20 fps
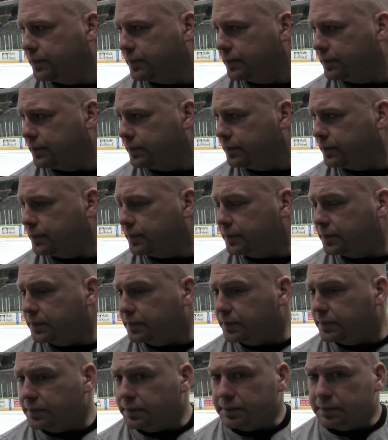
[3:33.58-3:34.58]

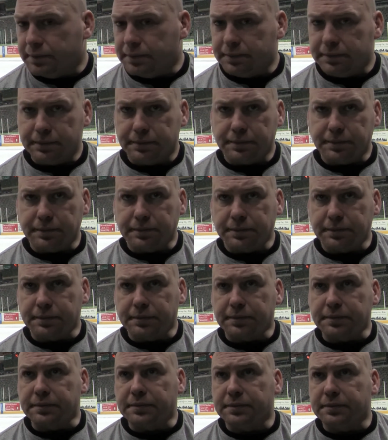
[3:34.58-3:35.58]

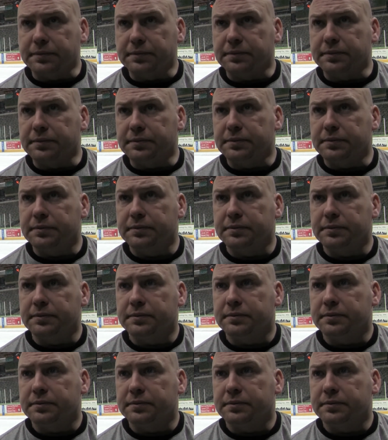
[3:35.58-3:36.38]
[no speech]